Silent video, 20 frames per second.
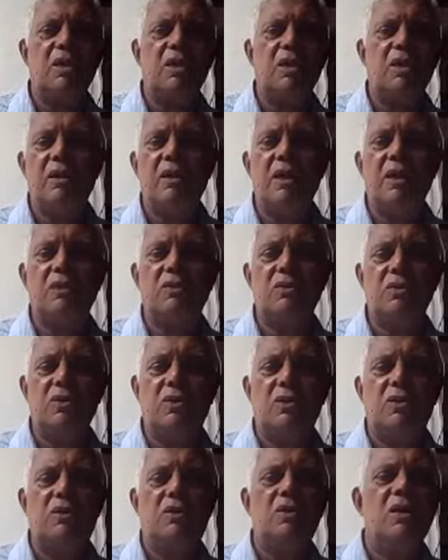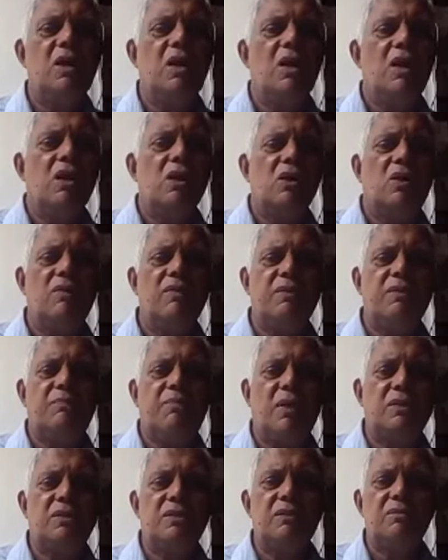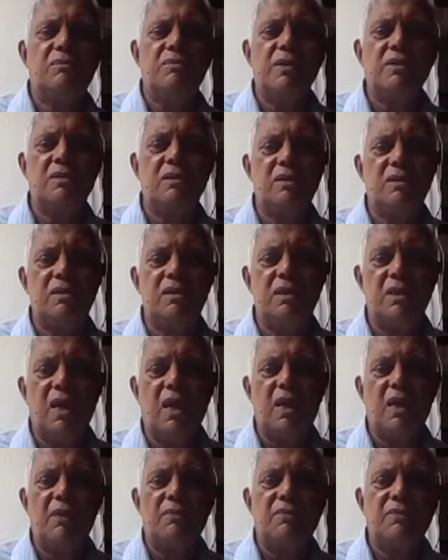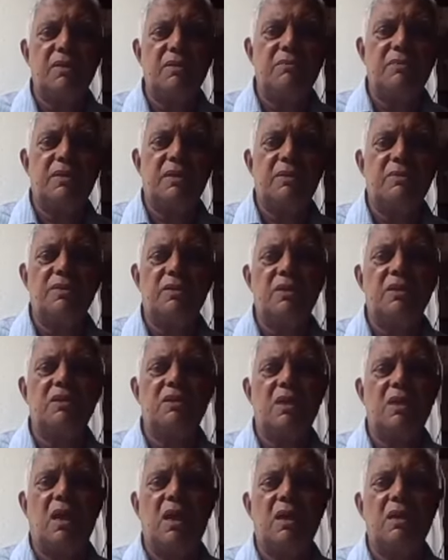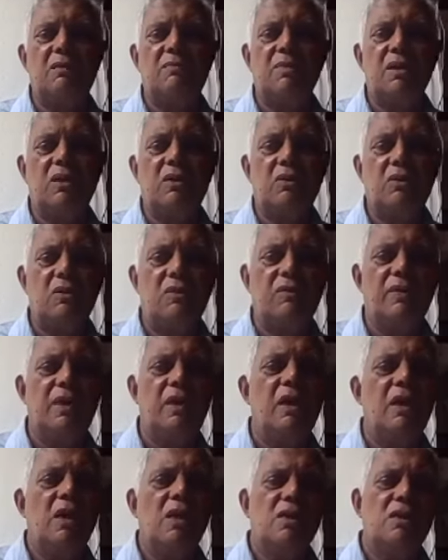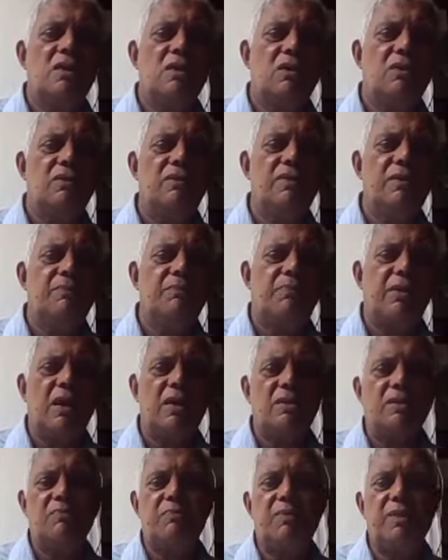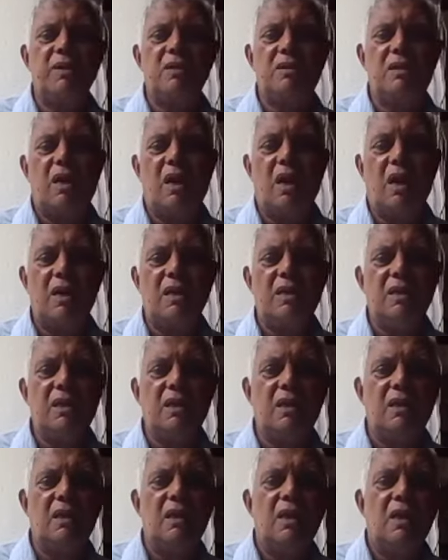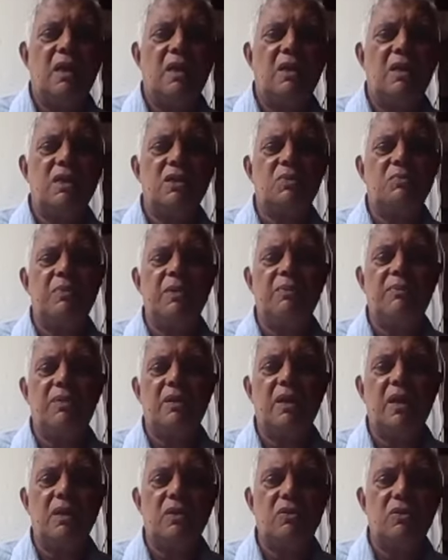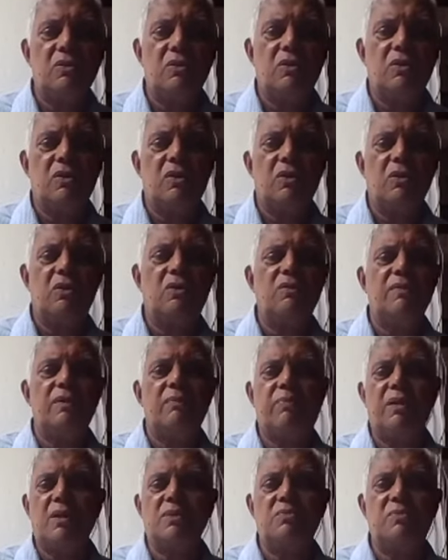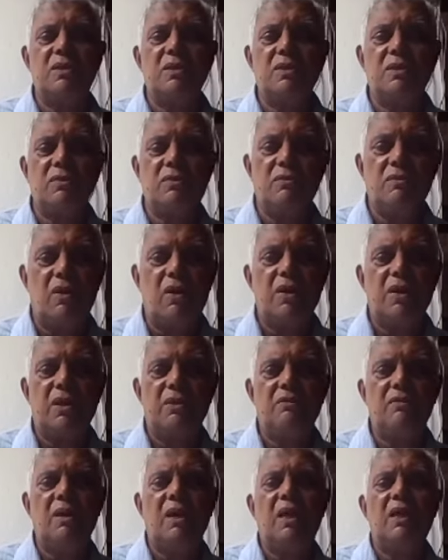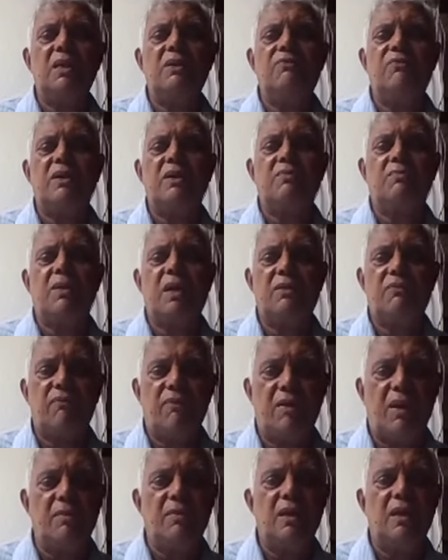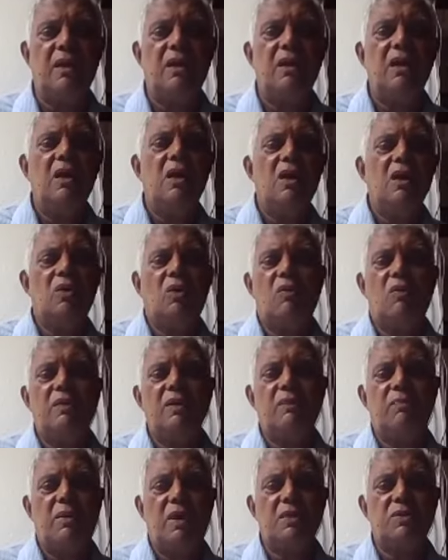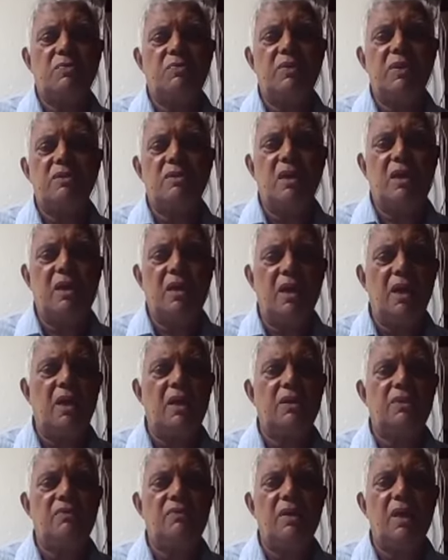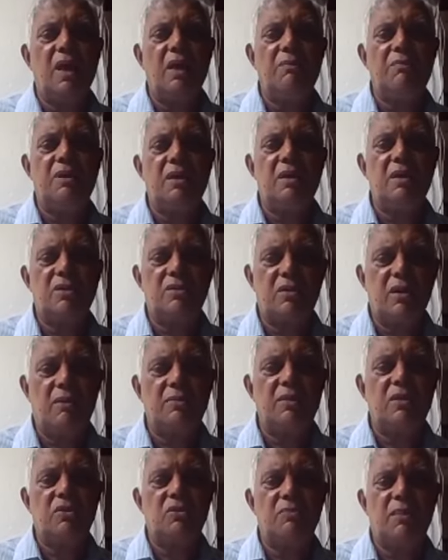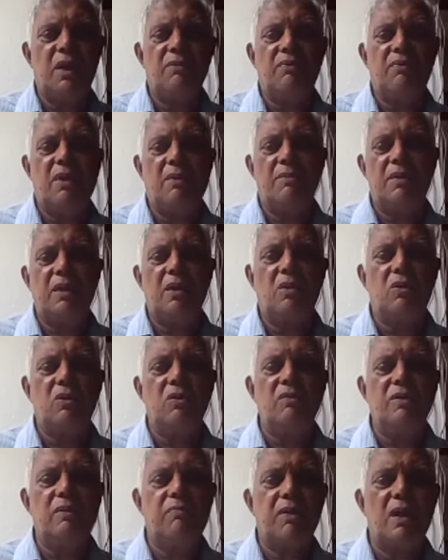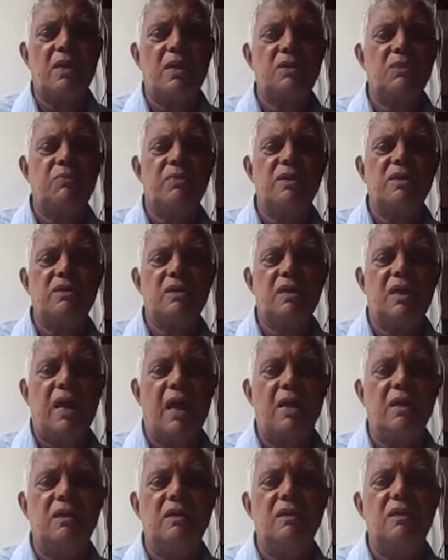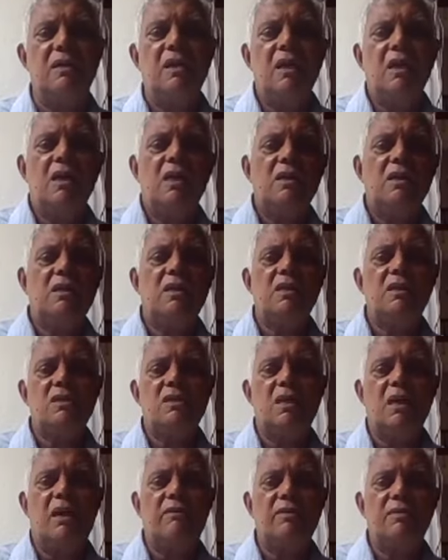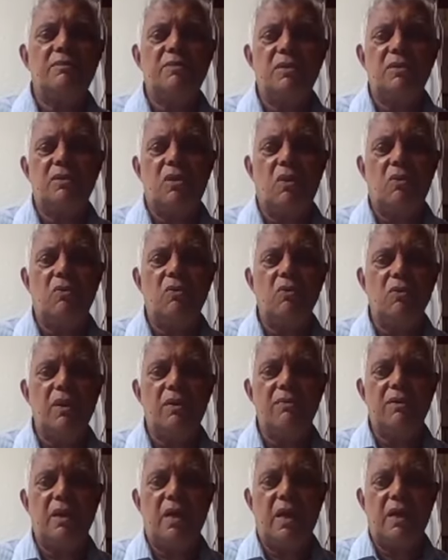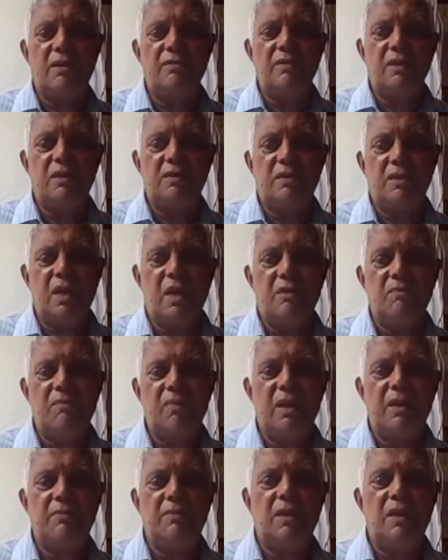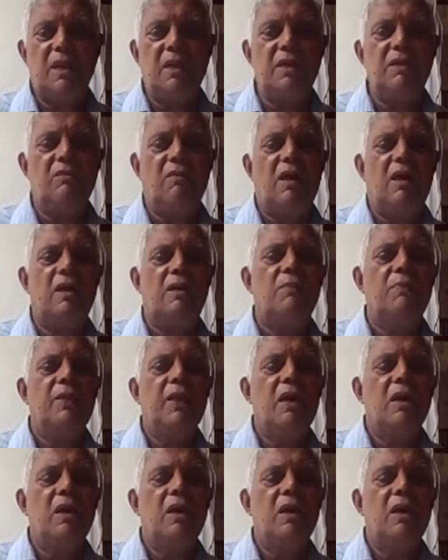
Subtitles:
We'll get to know. COVID positive brings a denial of symptoms. This can't be COVID. The COVID plus brings a hiding. Less people get to know. COVID plus brings a worry. Will I infect my family? COVID plus brings a guilt. Will I be a trouble to my family? COVID plus brings an anger. This government or whoever, and we start blaming anyone.